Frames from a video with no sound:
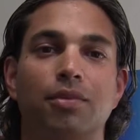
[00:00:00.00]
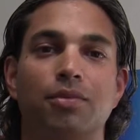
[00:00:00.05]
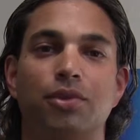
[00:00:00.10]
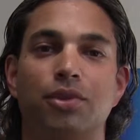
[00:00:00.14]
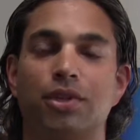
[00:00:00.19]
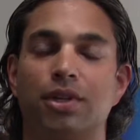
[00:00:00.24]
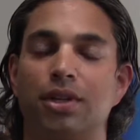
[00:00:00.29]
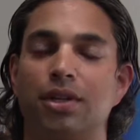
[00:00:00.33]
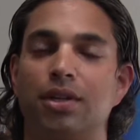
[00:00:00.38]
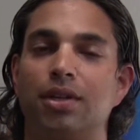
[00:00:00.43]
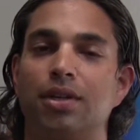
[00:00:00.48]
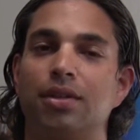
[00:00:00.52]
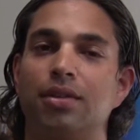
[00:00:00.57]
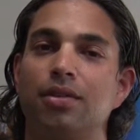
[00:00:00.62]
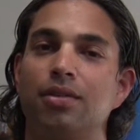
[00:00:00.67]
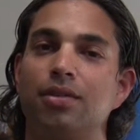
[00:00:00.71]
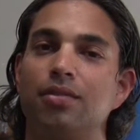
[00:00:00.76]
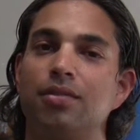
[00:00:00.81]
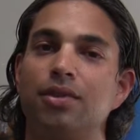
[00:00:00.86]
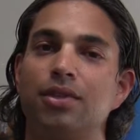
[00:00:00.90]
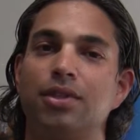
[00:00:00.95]
just going to
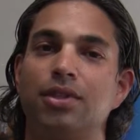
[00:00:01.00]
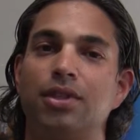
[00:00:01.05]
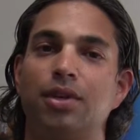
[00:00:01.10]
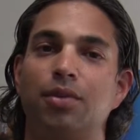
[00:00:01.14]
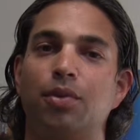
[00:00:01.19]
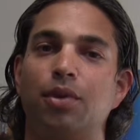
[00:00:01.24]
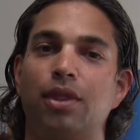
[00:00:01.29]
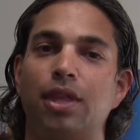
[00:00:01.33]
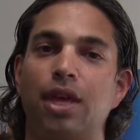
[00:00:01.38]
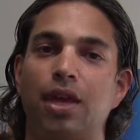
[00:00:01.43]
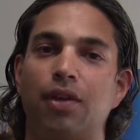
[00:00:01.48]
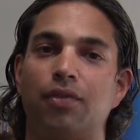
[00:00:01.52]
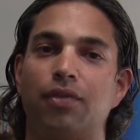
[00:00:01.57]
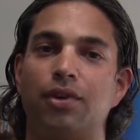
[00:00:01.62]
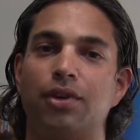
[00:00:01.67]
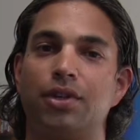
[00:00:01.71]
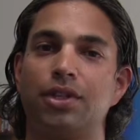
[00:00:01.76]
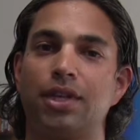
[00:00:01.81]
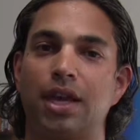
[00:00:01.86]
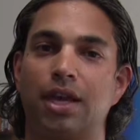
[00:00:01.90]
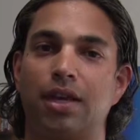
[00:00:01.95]
sit with that for
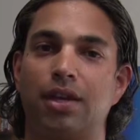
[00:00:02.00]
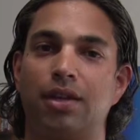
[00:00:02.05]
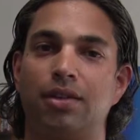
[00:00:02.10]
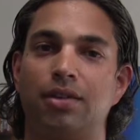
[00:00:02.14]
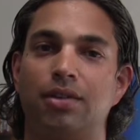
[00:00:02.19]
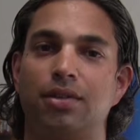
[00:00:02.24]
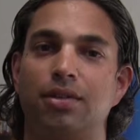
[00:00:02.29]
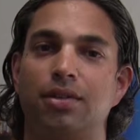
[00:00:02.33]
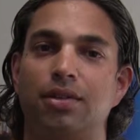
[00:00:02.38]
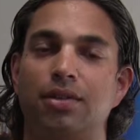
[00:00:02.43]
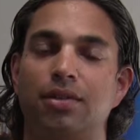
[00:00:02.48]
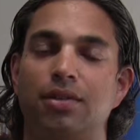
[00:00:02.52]
a second.